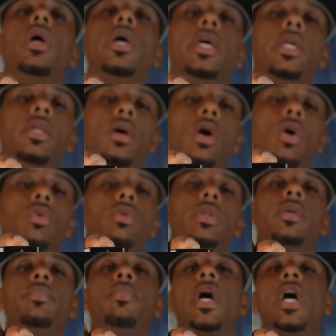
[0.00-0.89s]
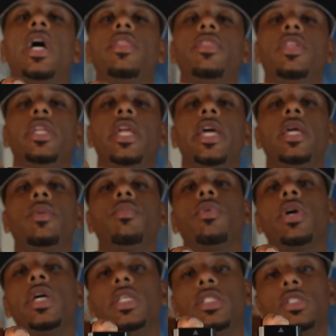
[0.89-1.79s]
and only buy the name
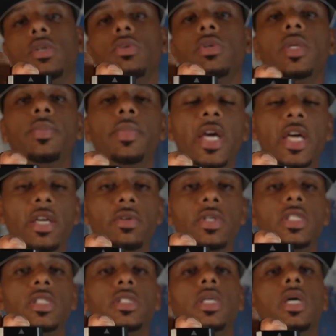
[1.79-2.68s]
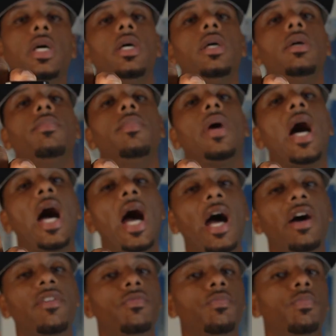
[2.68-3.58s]
brand Sony batteries.
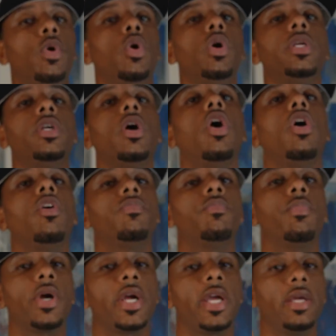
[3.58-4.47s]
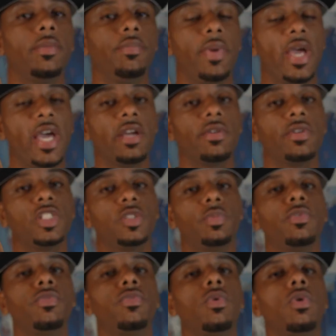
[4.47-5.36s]
I've bought off-brand batteries
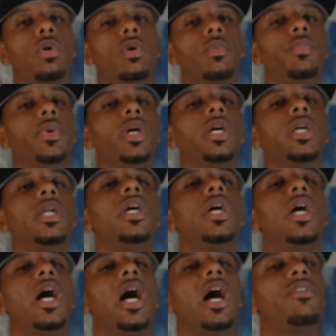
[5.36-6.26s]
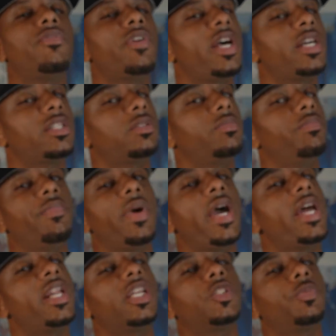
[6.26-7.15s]
before, but I've had some
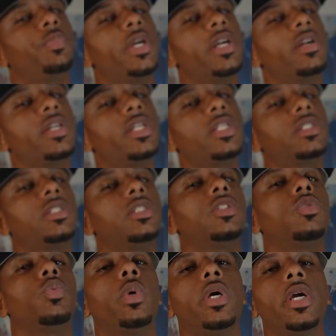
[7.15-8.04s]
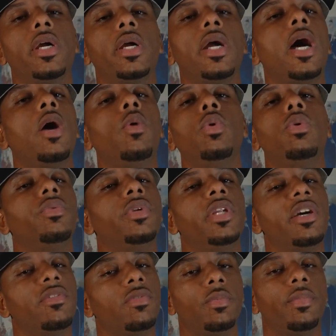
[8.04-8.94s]
bad experiences where I will
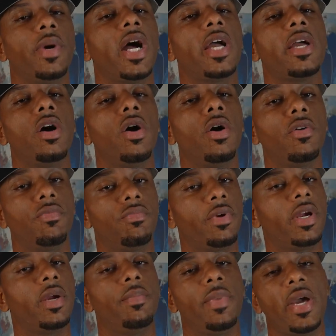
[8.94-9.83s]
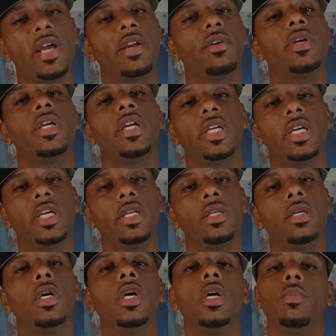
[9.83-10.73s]
never buy an off-brand battery
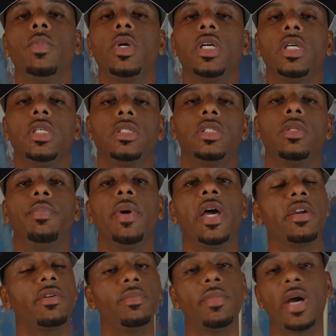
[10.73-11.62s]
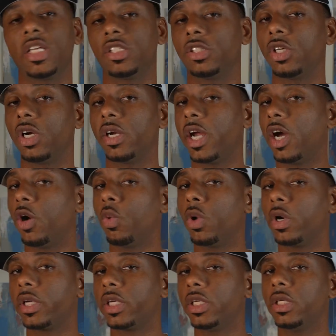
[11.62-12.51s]
again, because the battery might start out
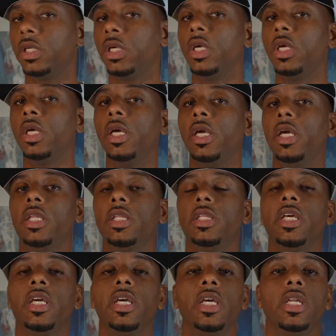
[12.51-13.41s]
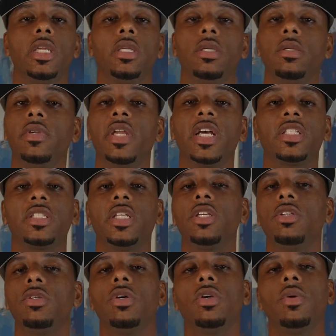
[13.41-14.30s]
working, and then next
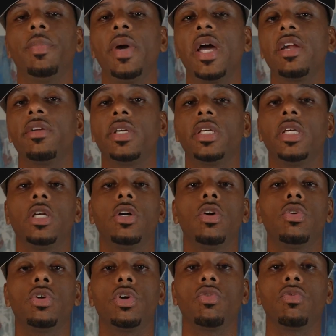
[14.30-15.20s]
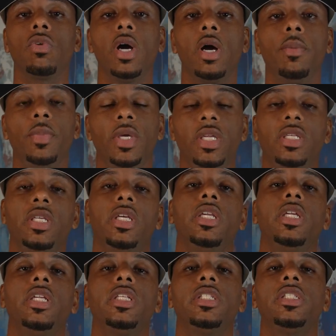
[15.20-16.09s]
thing you know, the battery can go corrupt, and
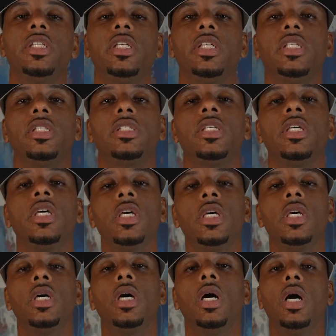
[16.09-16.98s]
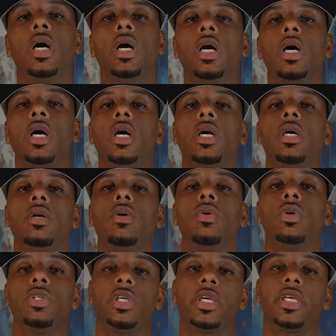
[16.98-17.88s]
then it says
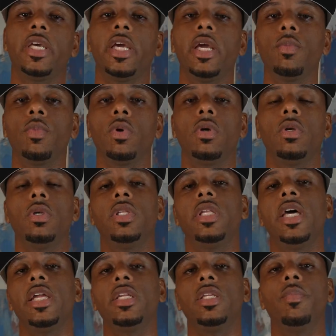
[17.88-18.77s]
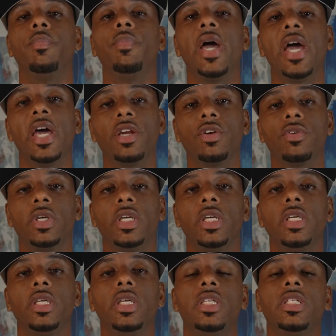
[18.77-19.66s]
on your camera that the
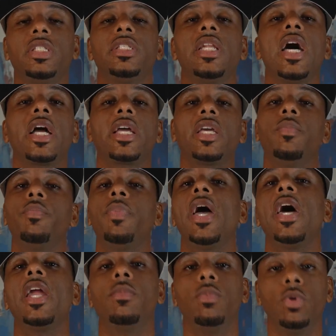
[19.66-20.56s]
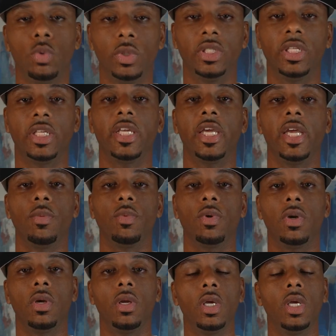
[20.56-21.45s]
battery is not compatible with the camera.